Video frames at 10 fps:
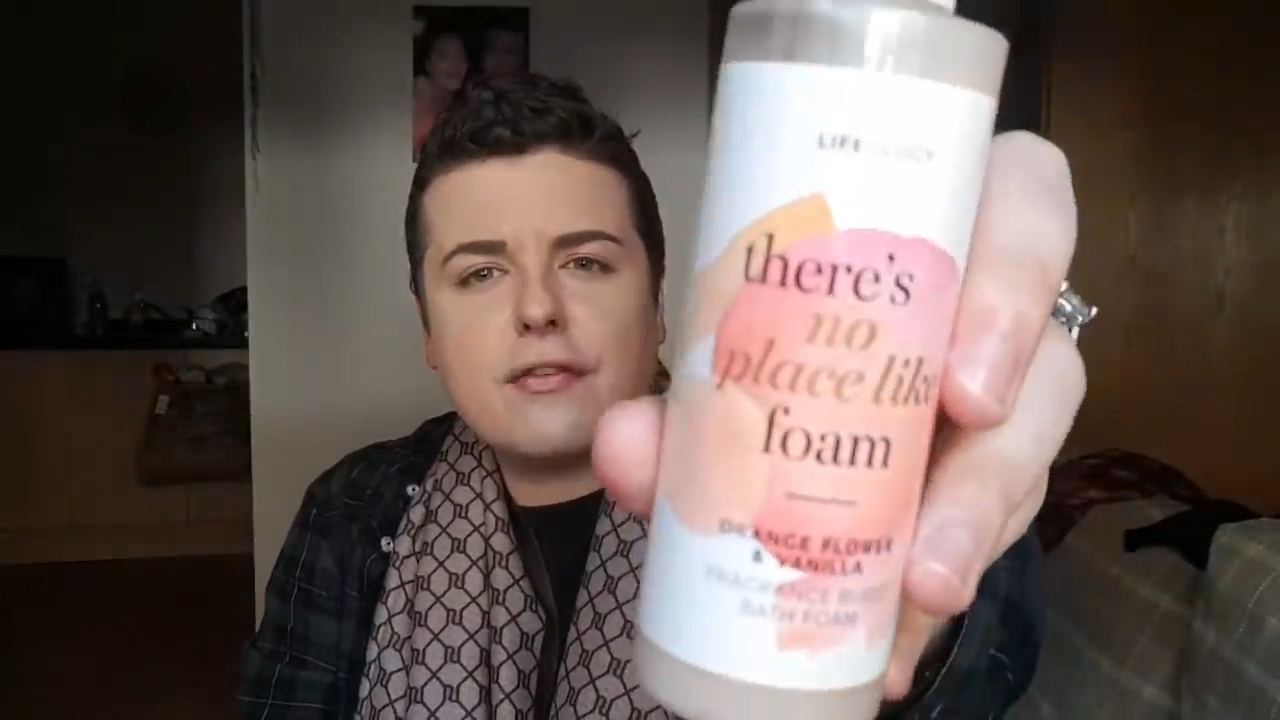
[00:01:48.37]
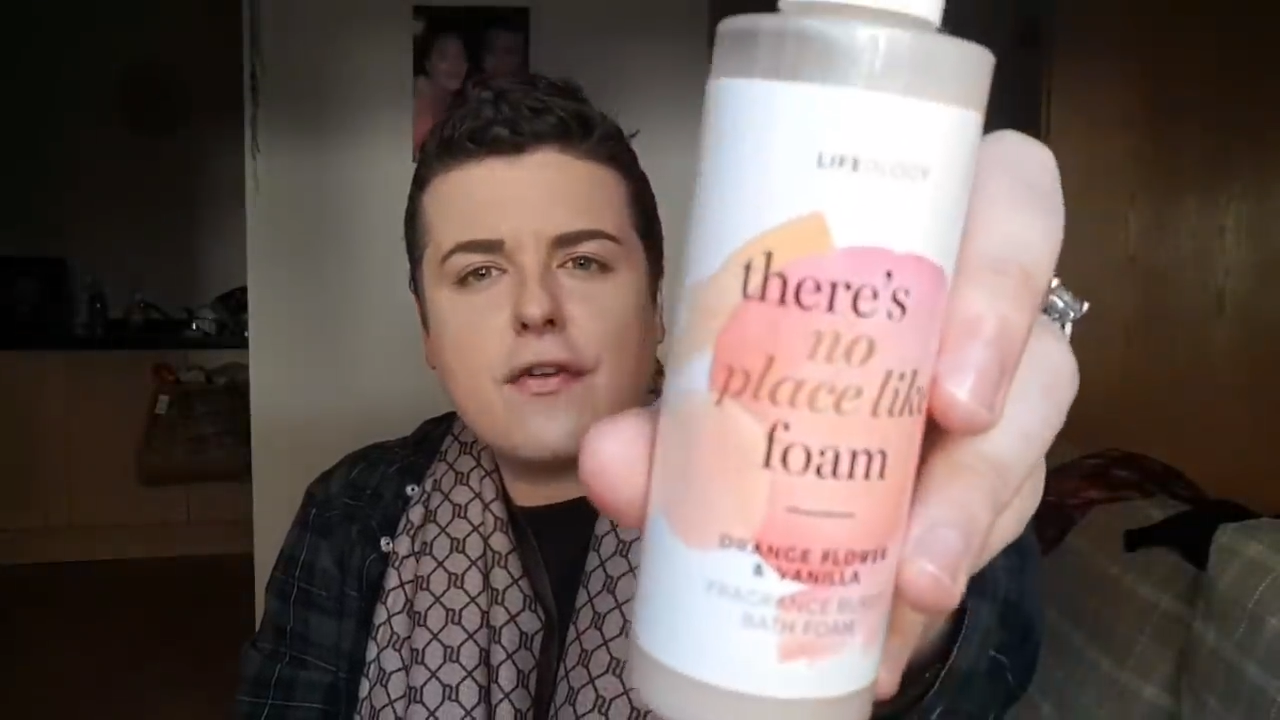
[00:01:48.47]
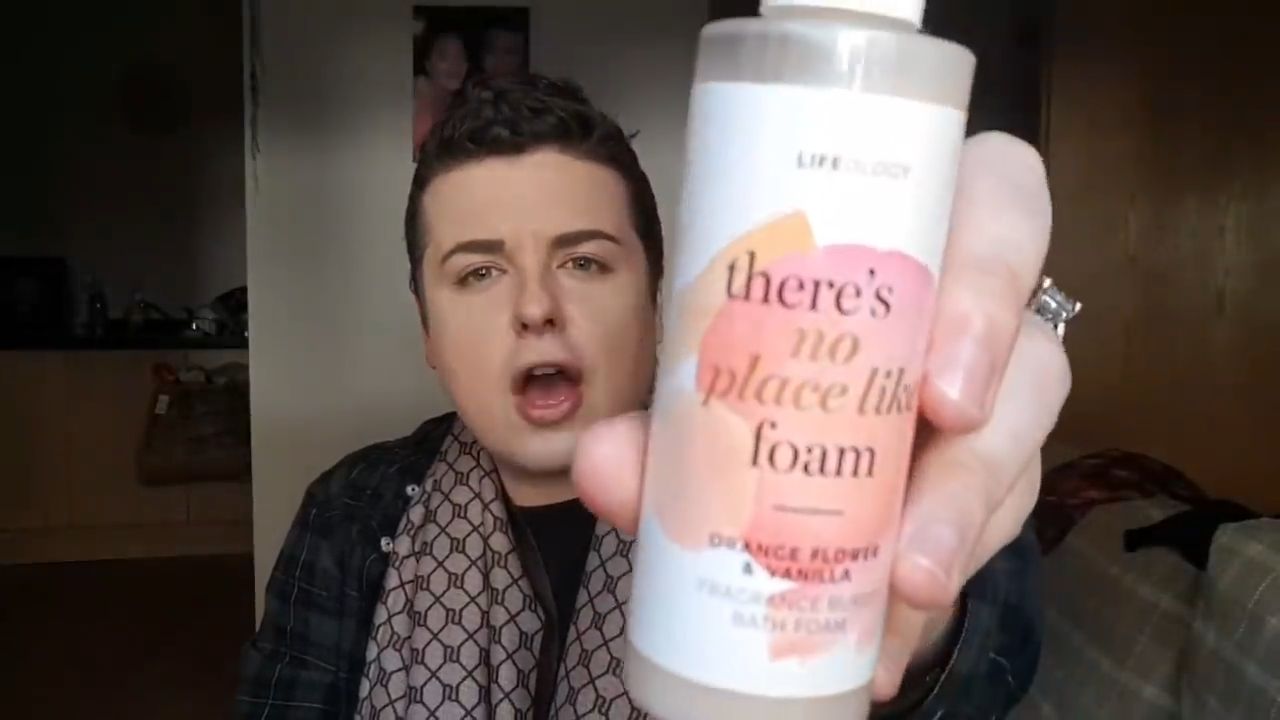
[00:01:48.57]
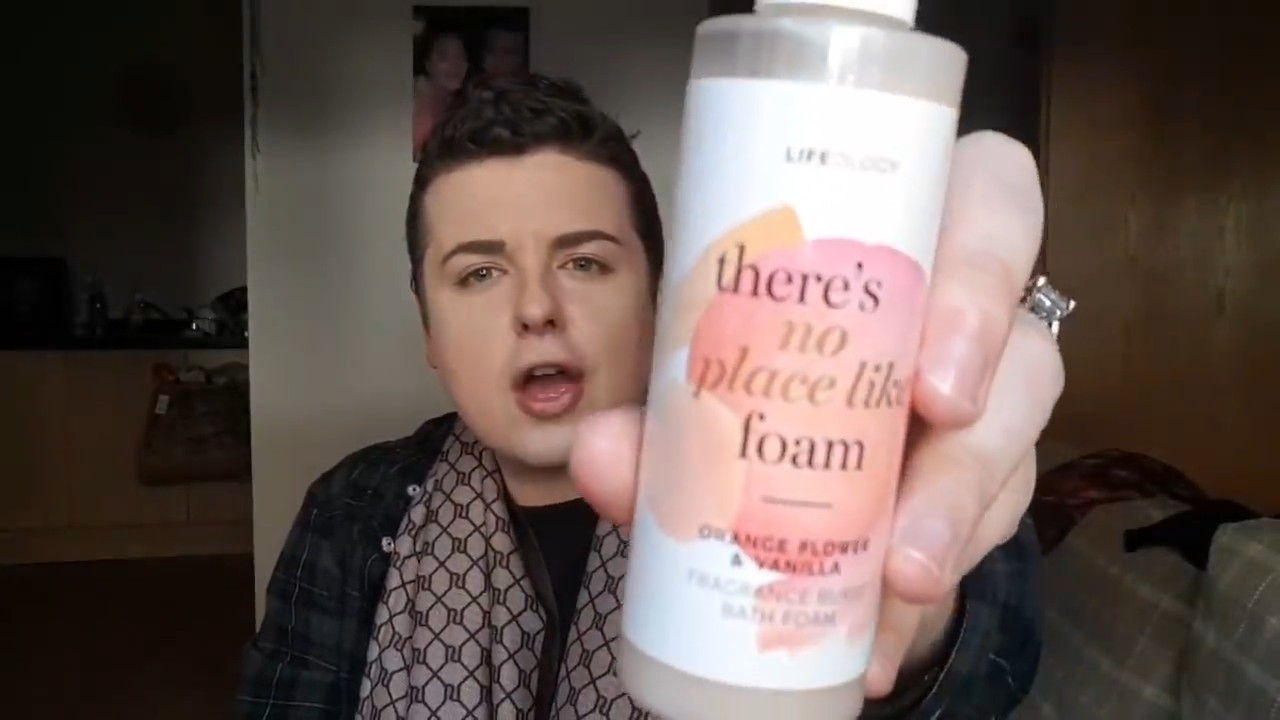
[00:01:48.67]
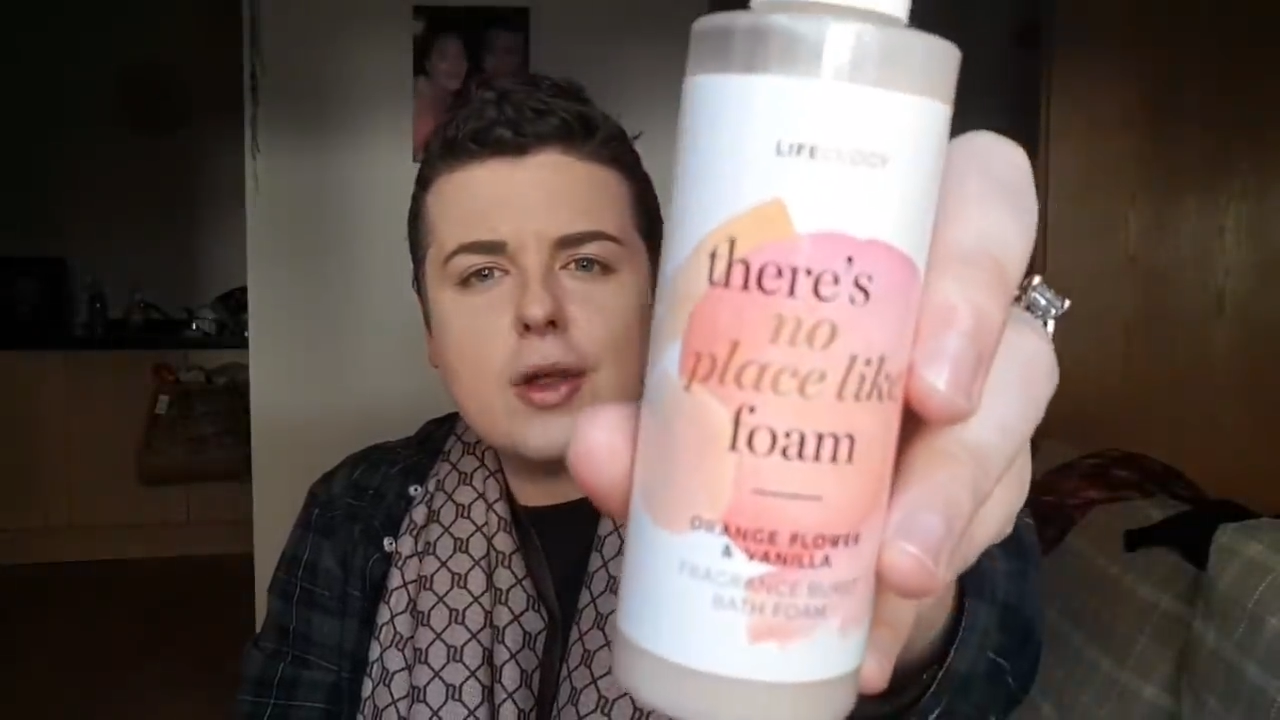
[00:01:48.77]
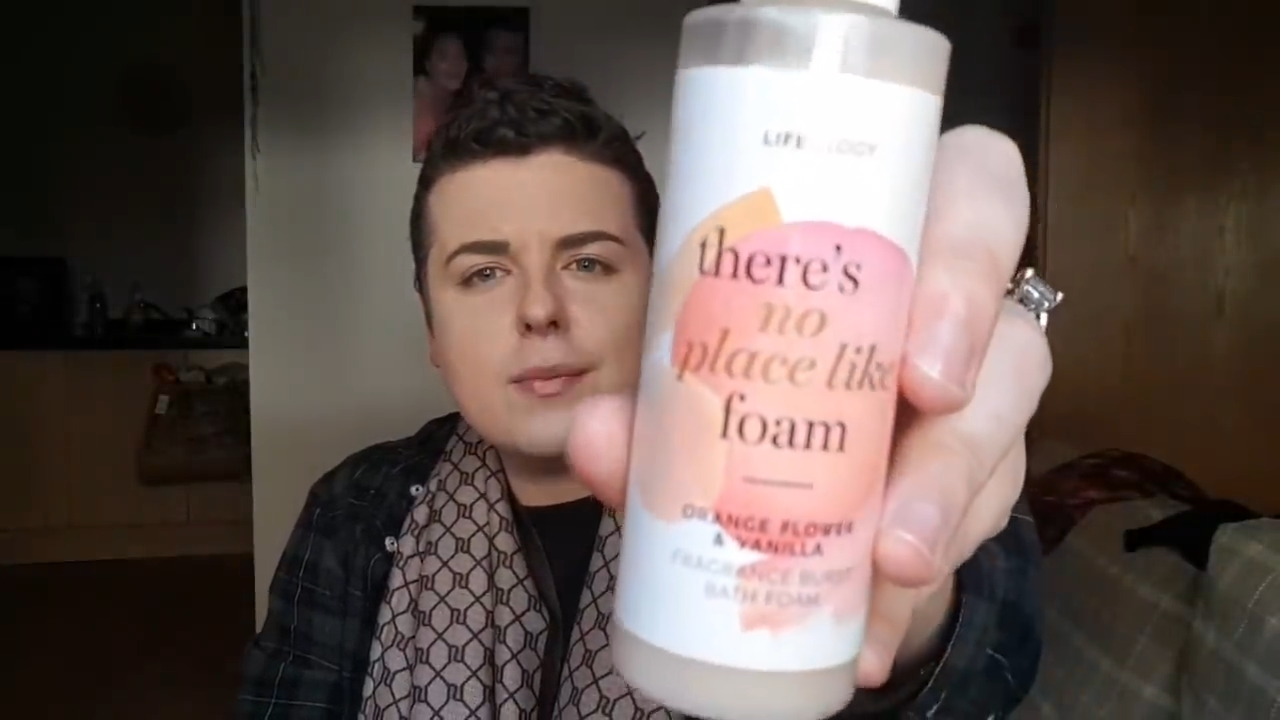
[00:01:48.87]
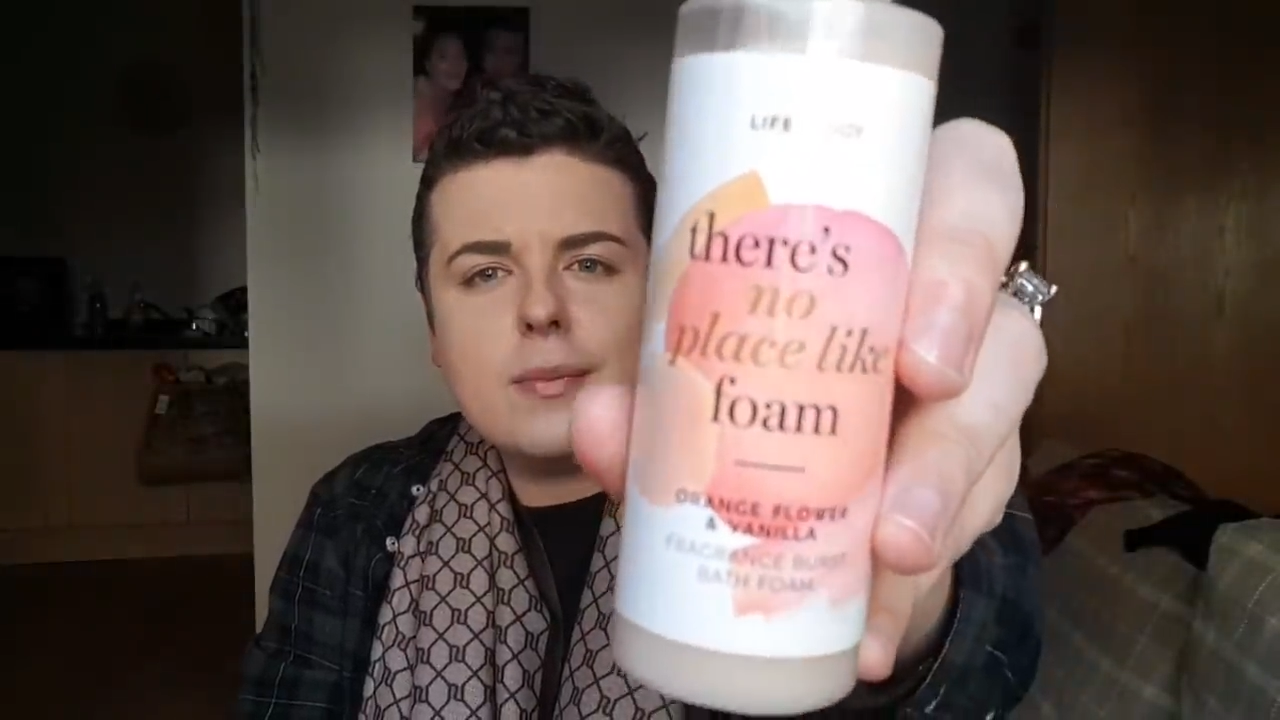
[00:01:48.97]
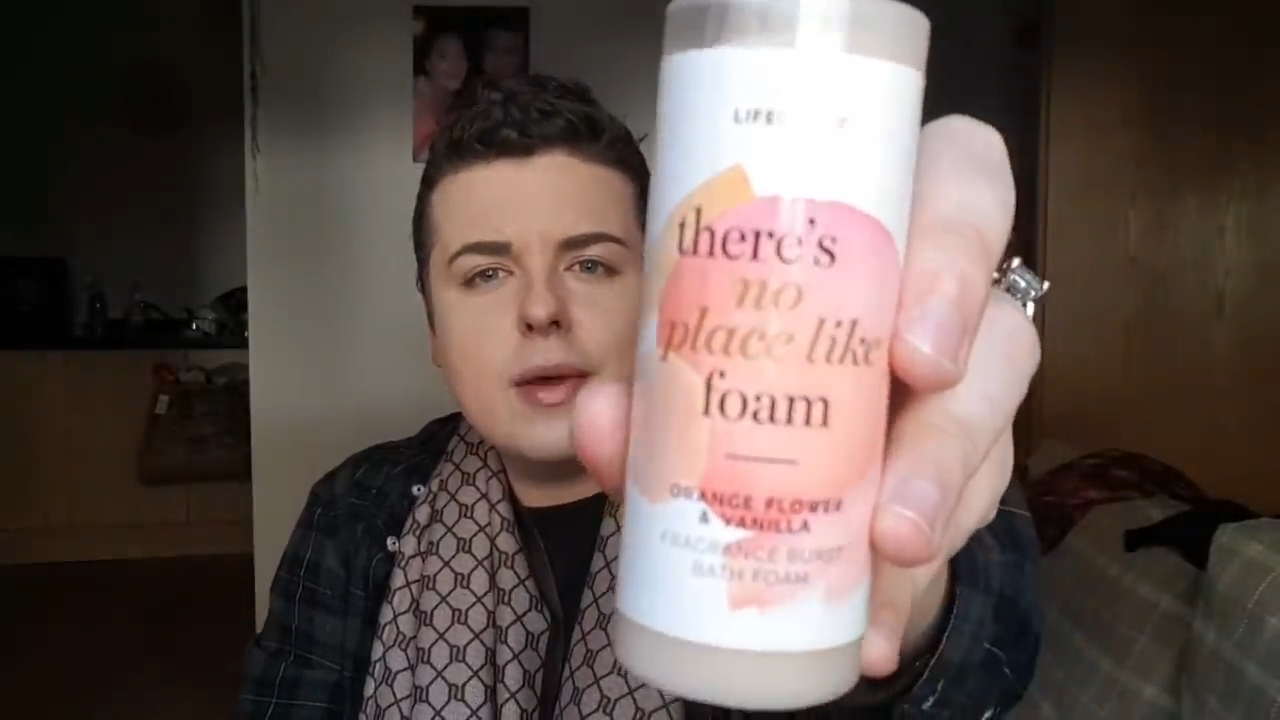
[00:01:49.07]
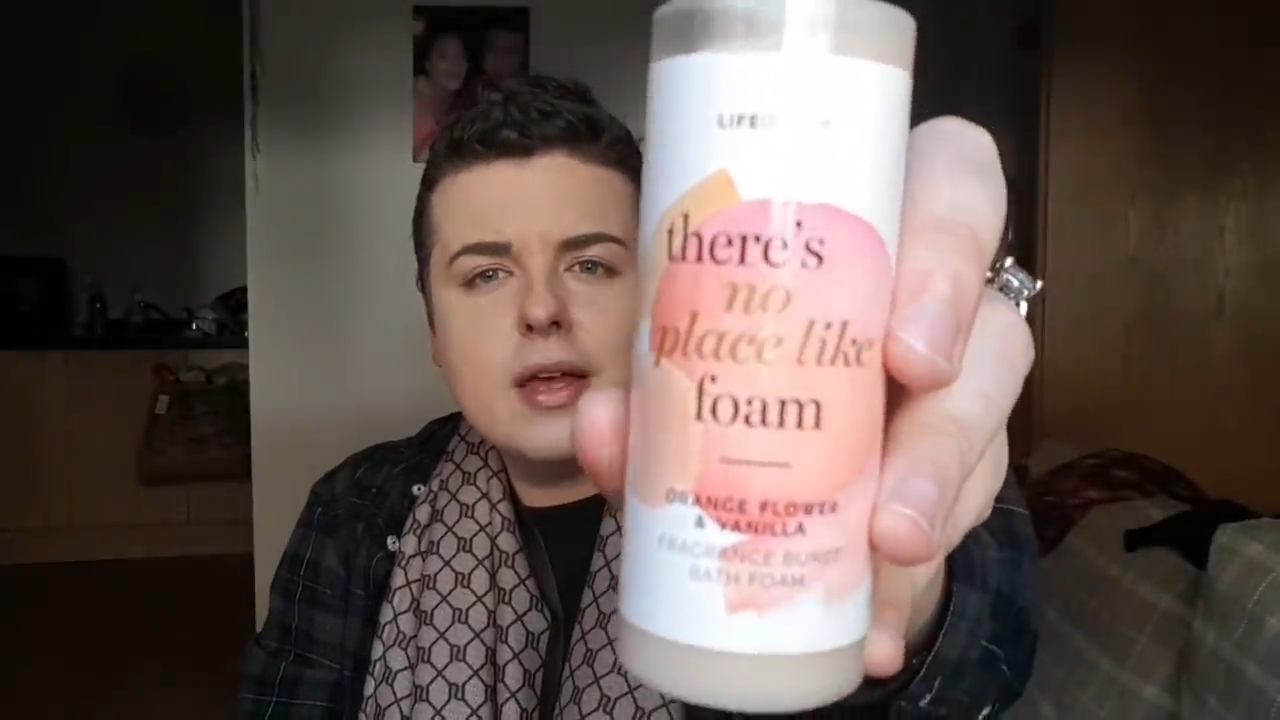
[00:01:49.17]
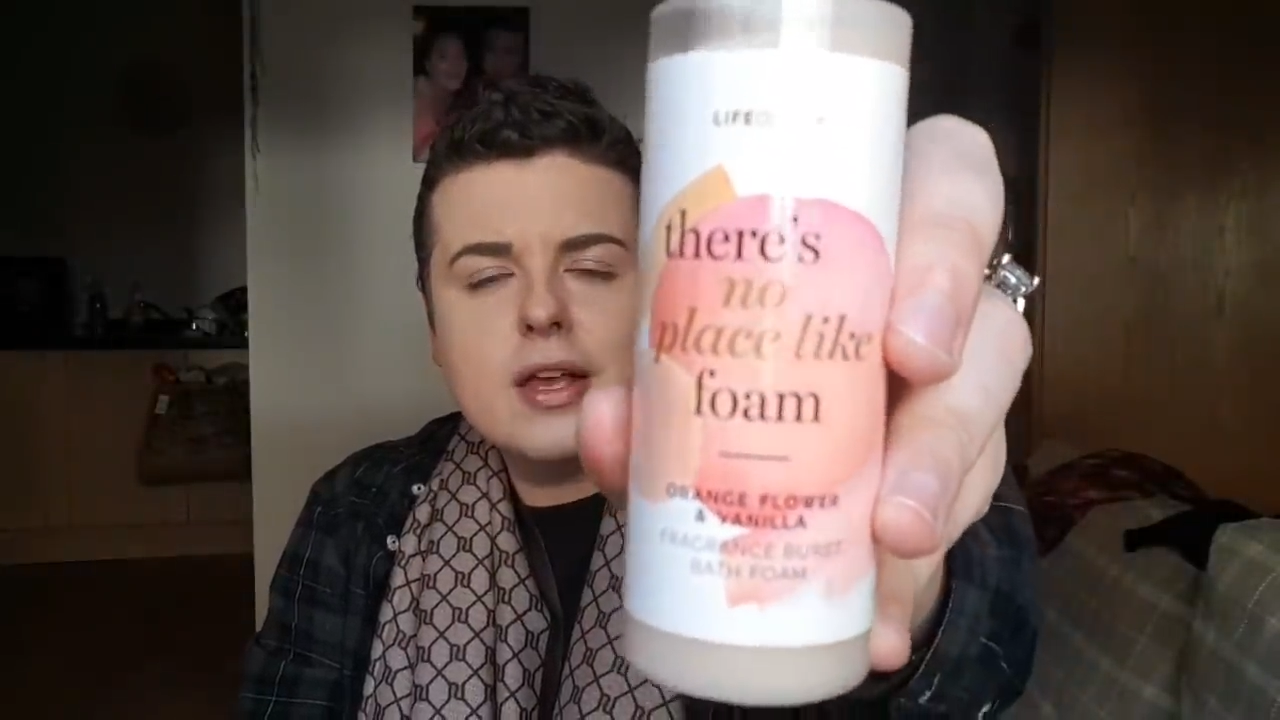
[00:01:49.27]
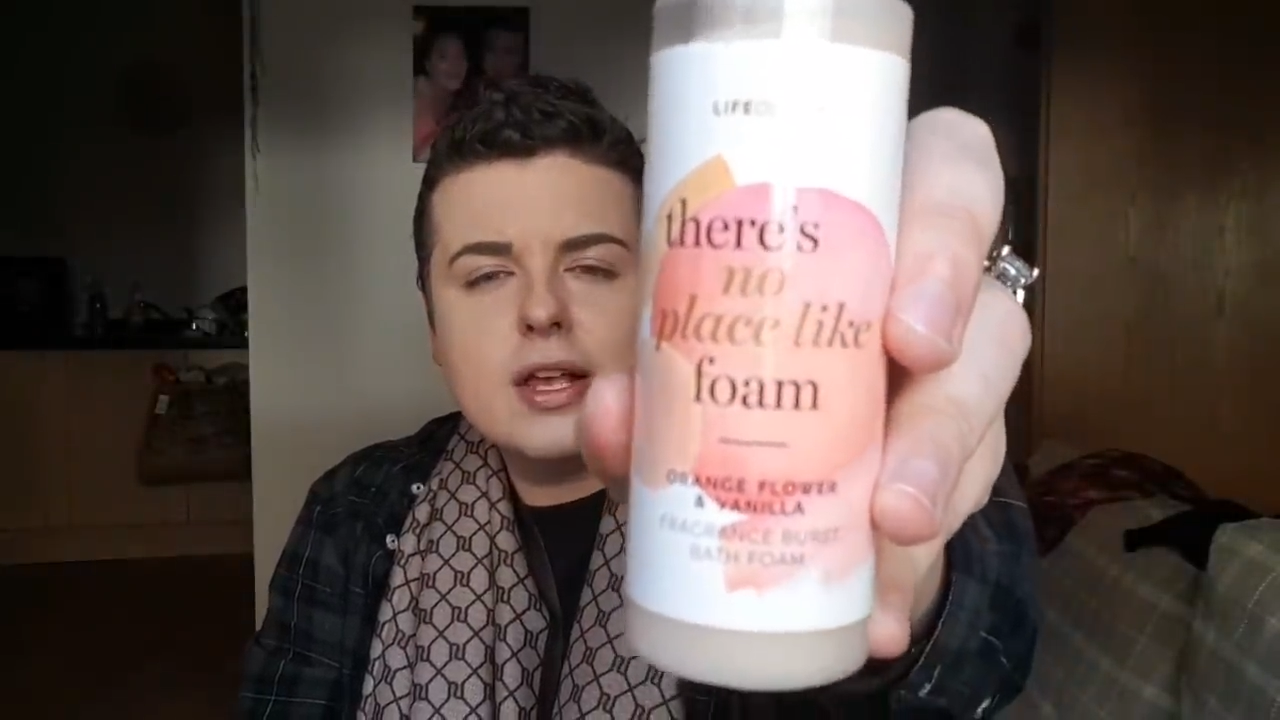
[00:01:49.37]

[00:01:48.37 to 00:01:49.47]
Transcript: foam.